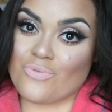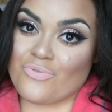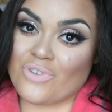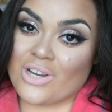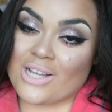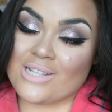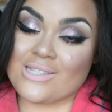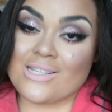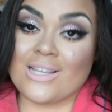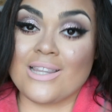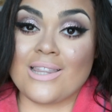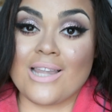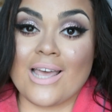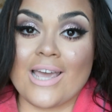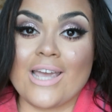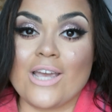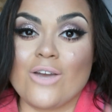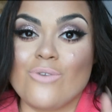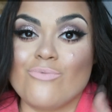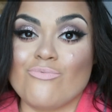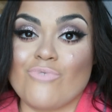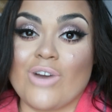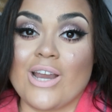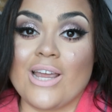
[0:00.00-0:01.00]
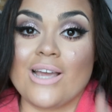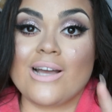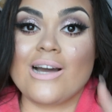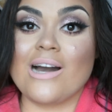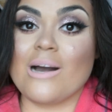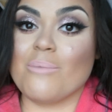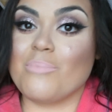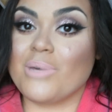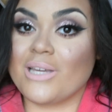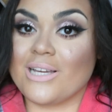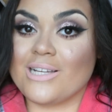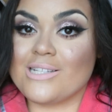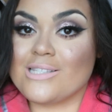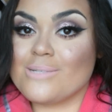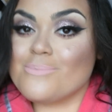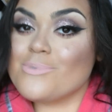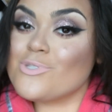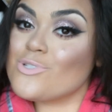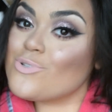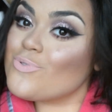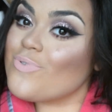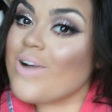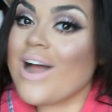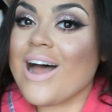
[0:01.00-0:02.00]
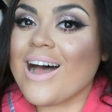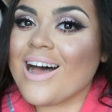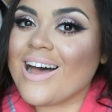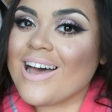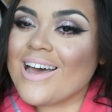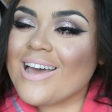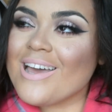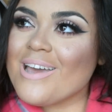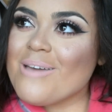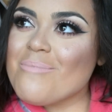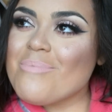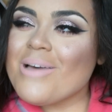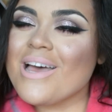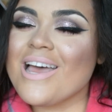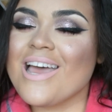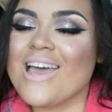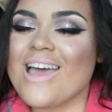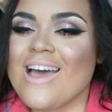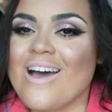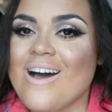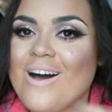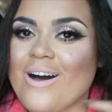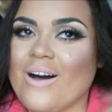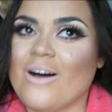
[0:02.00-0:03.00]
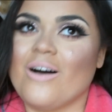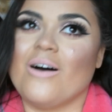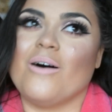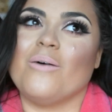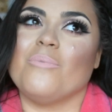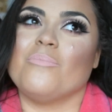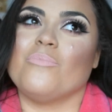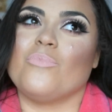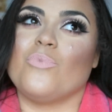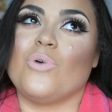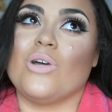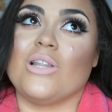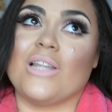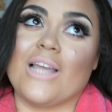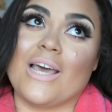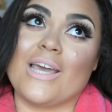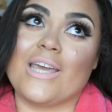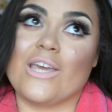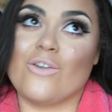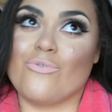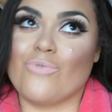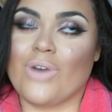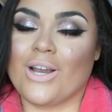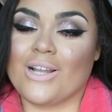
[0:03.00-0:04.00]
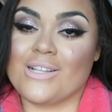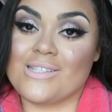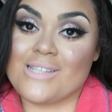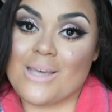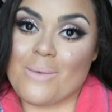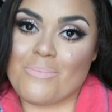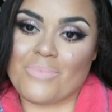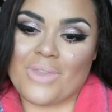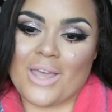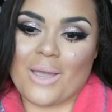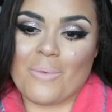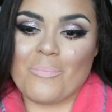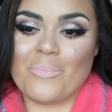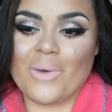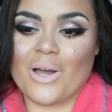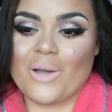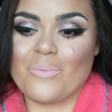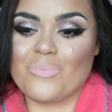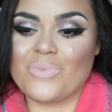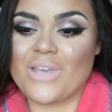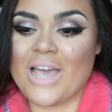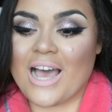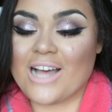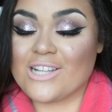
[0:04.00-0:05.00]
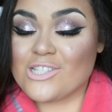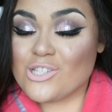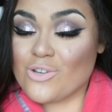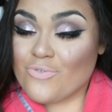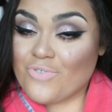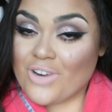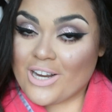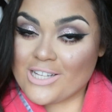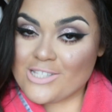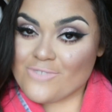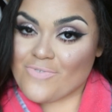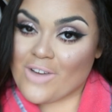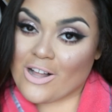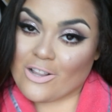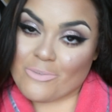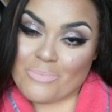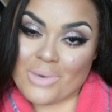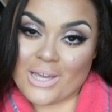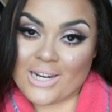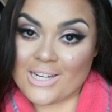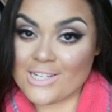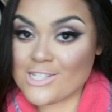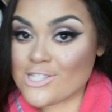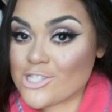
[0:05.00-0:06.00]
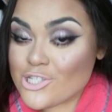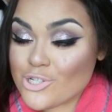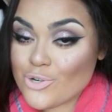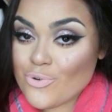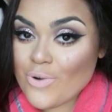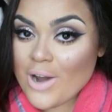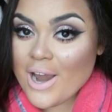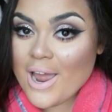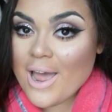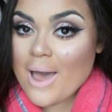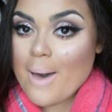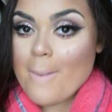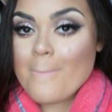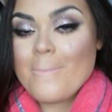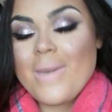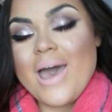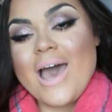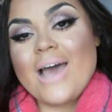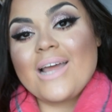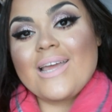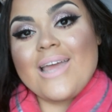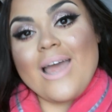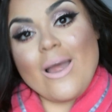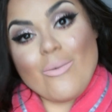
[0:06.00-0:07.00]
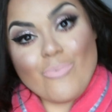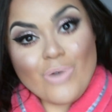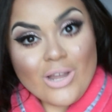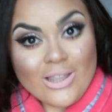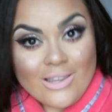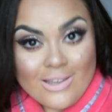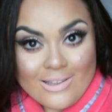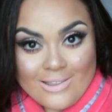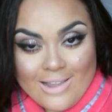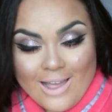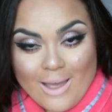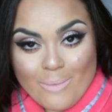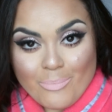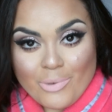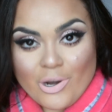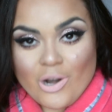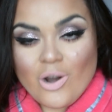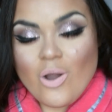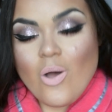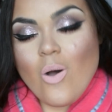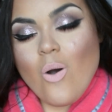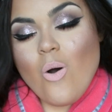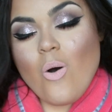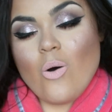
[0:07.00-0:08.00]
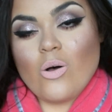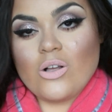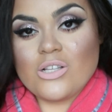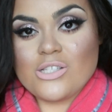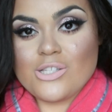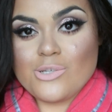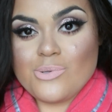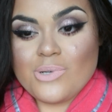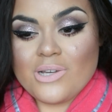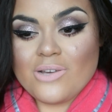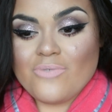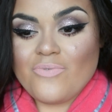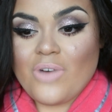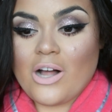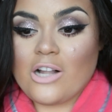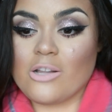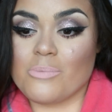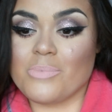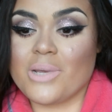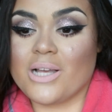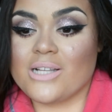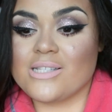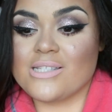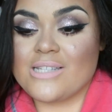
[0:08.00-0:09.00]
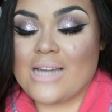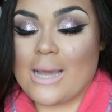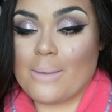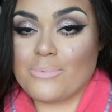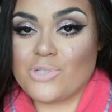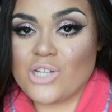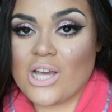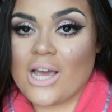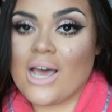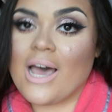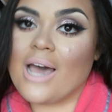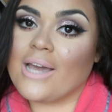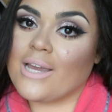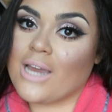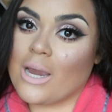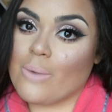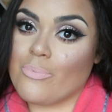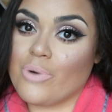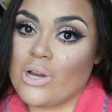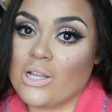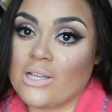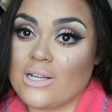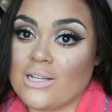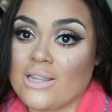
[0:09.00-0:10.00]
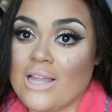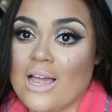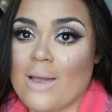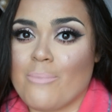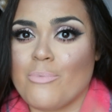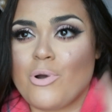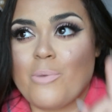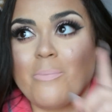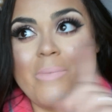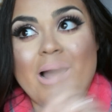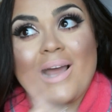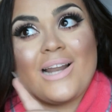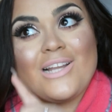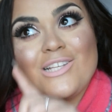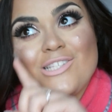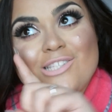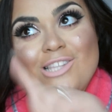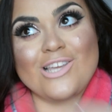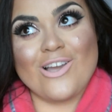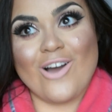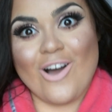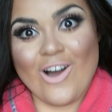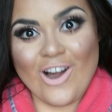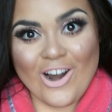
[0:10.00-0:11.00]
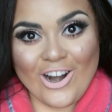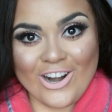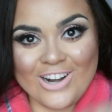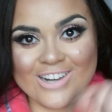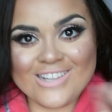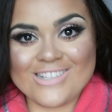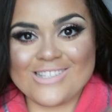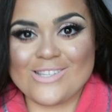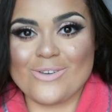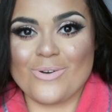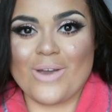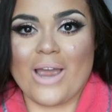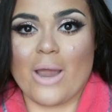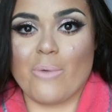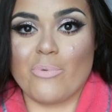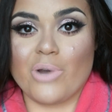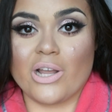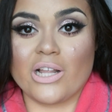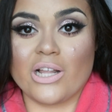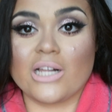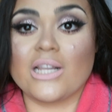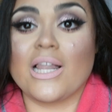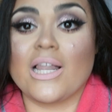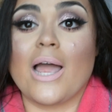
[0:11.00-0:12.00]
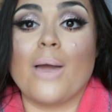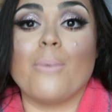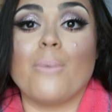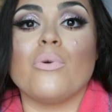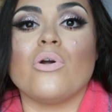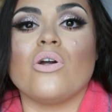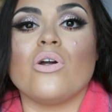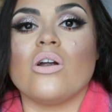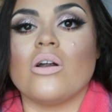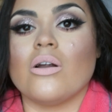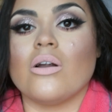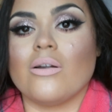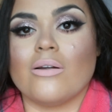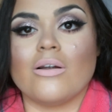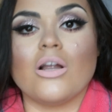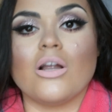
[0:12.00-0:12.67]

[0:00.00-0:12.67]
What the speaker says: forget to like, rate, comment, and subscribe. Well, like and rate, same thing. But yeah, don't forget to follow me on Instagram at Gabriella Glamour. Also, you can follow me on Snapchat at Gabriella Glamour minus the R. So Gabriella Glamour.